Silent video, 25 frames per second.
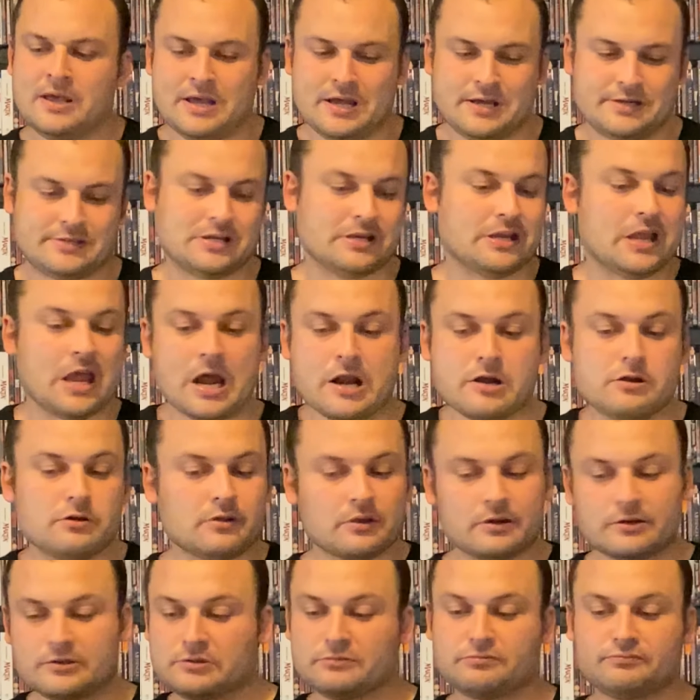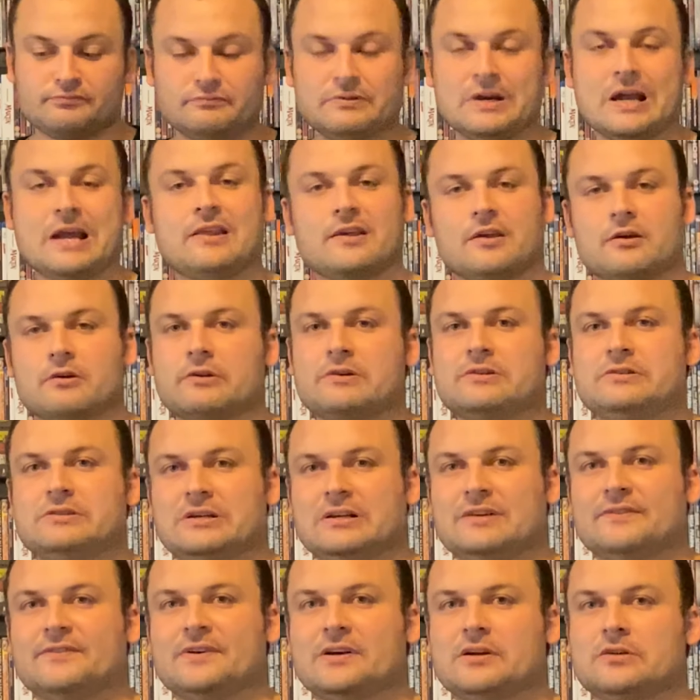So yeah, another just really good
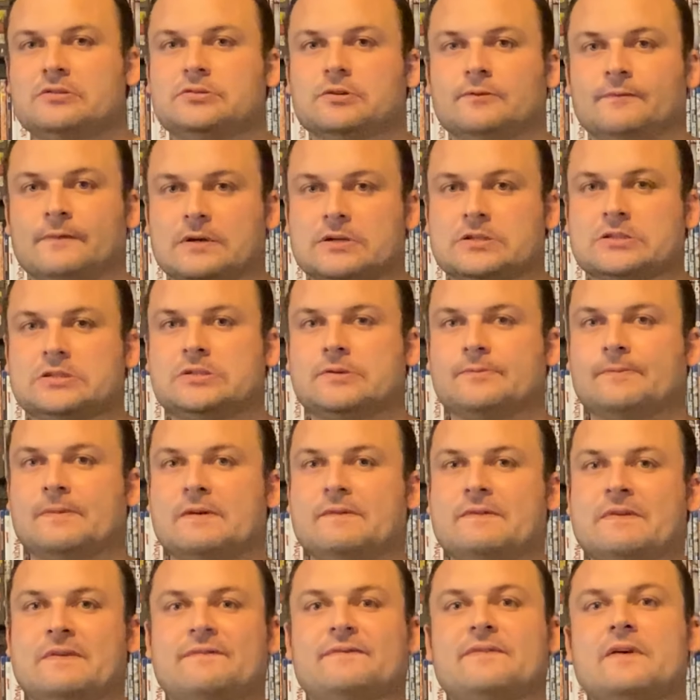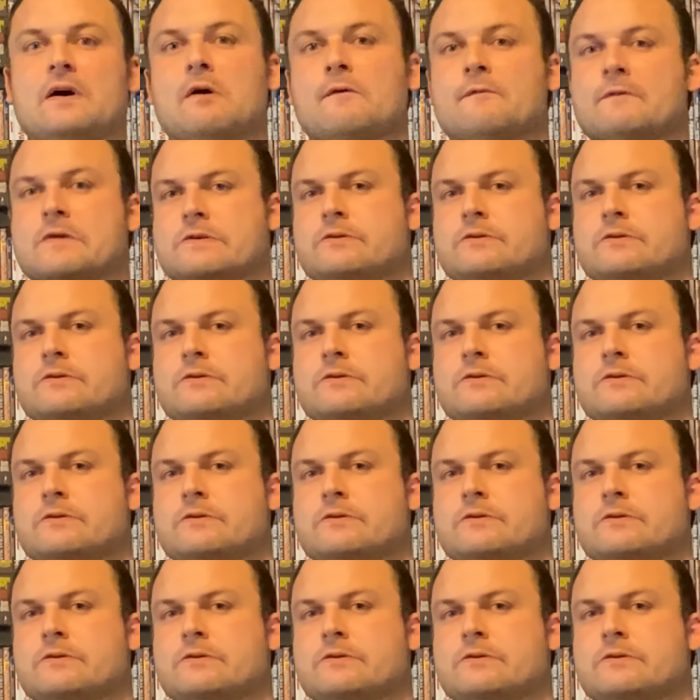Universal monster movie film,